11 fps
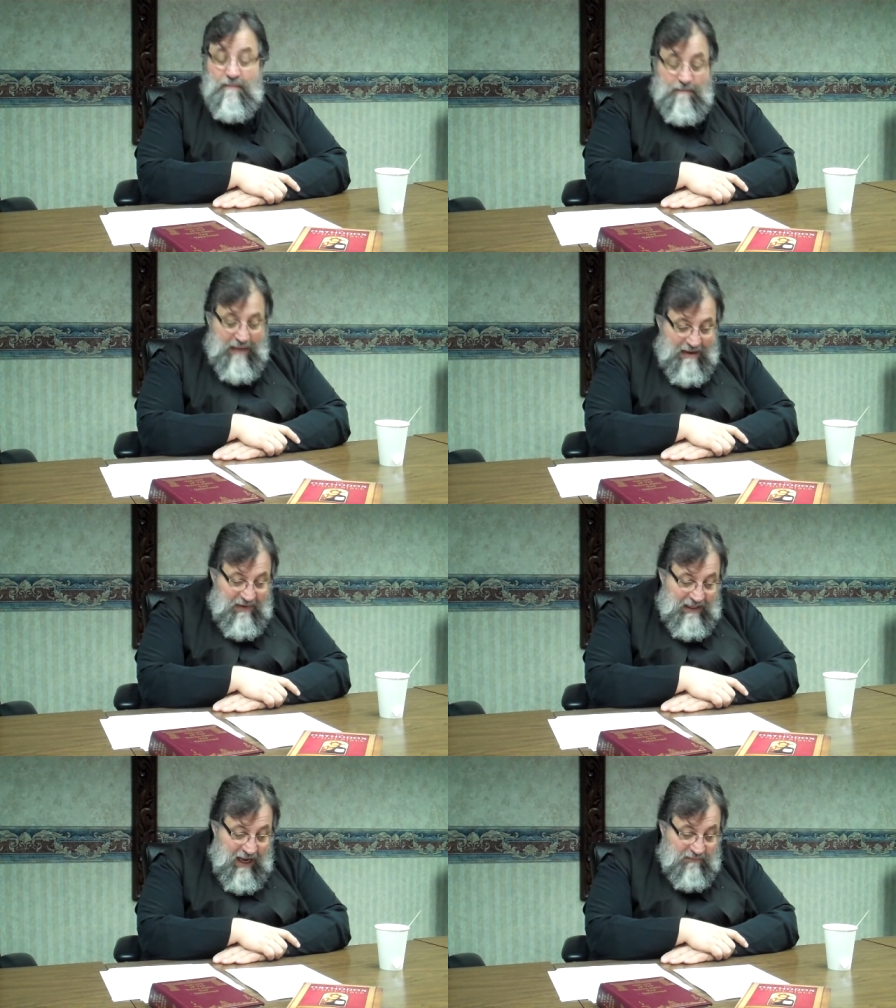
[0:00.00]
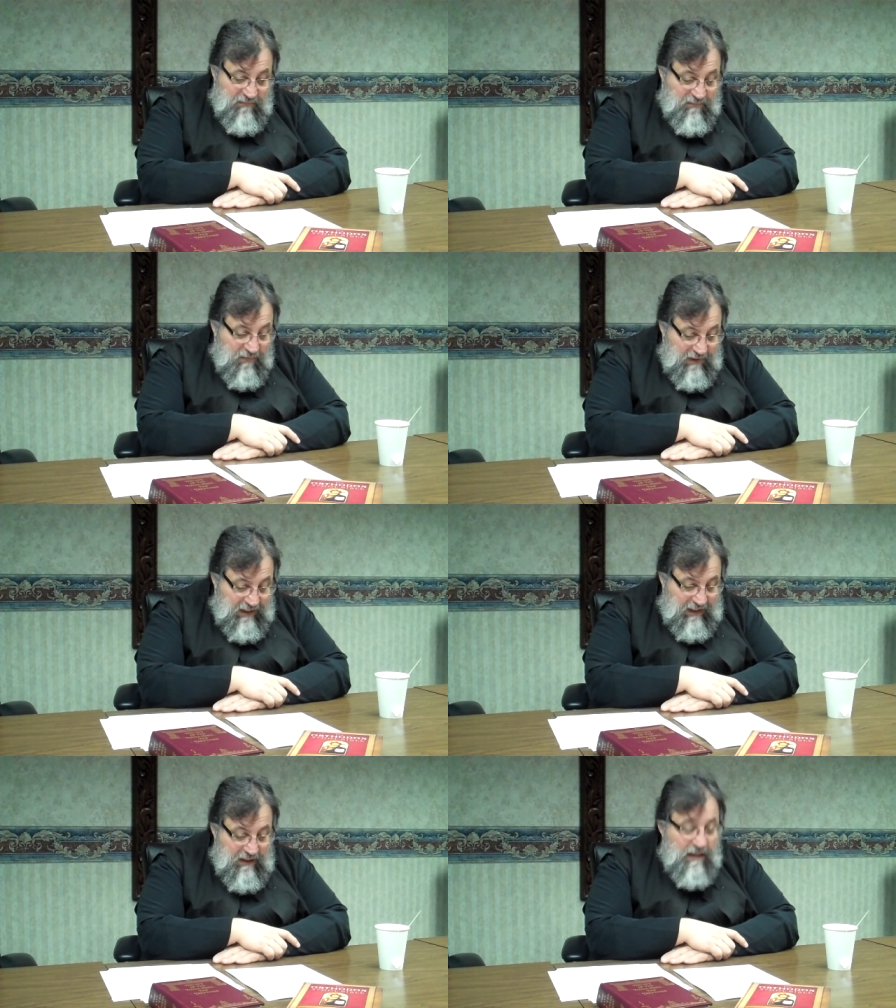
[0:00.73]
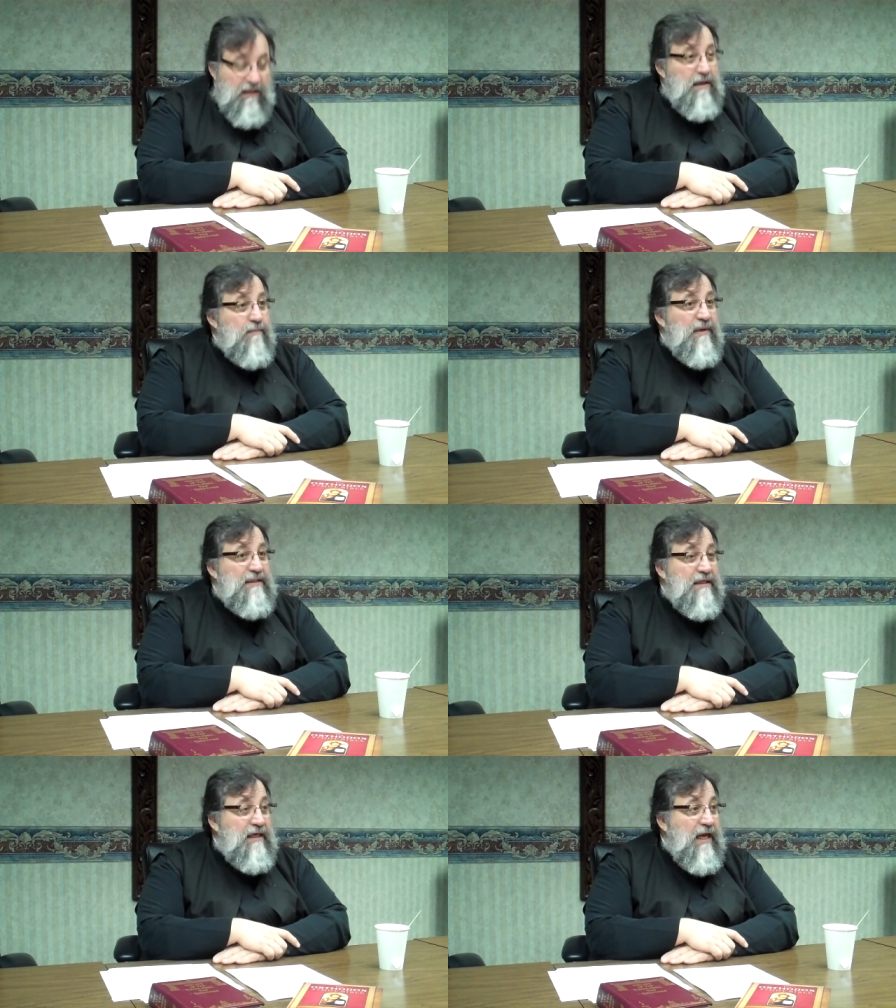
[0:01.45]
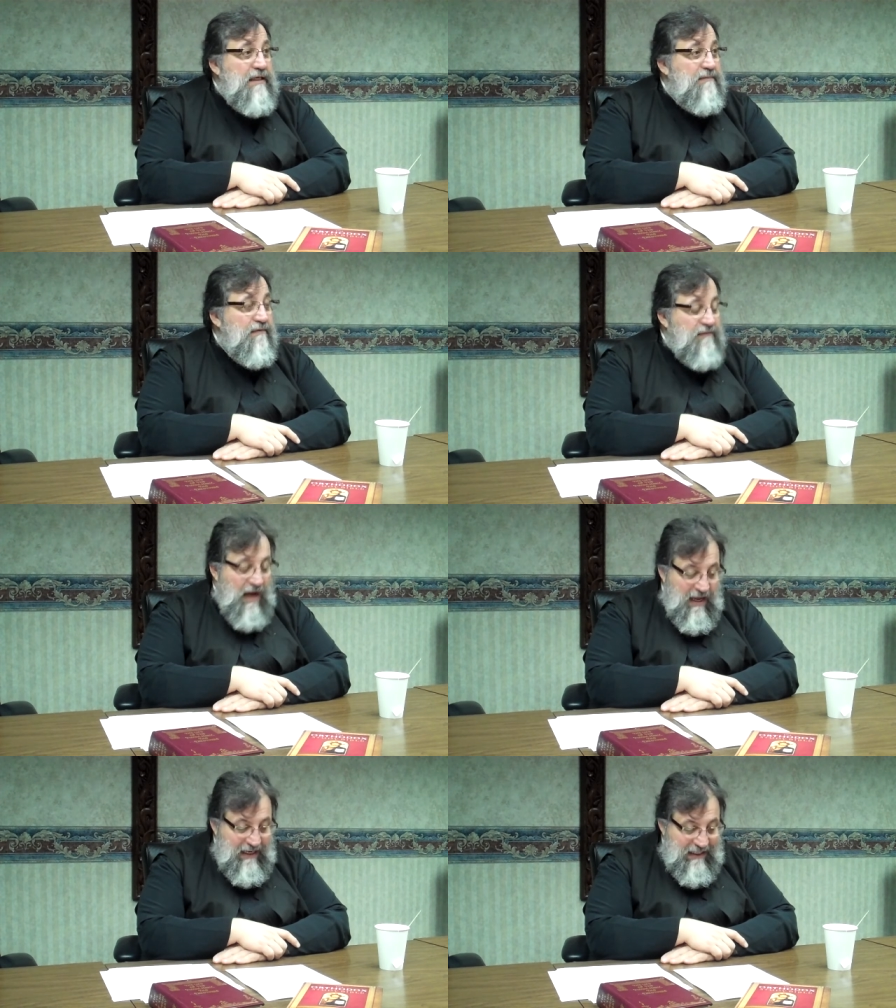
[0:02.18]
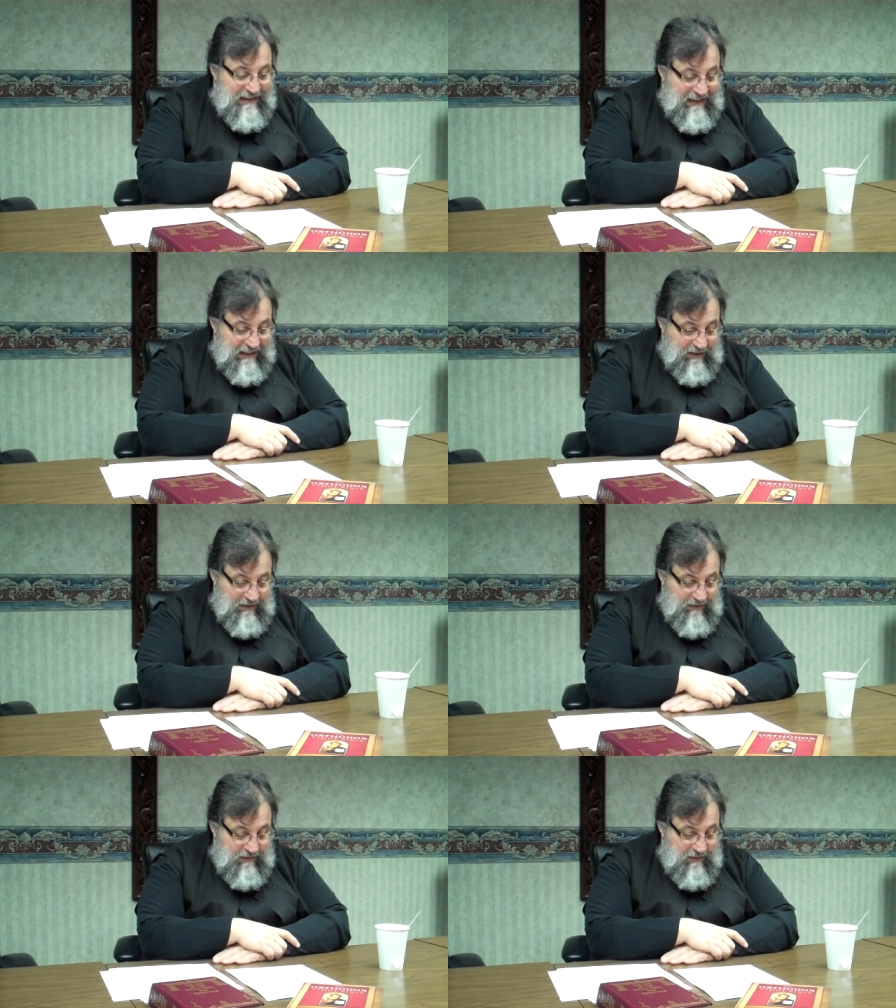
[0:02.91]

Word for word: maybe not fully, but the kingdom of God is here.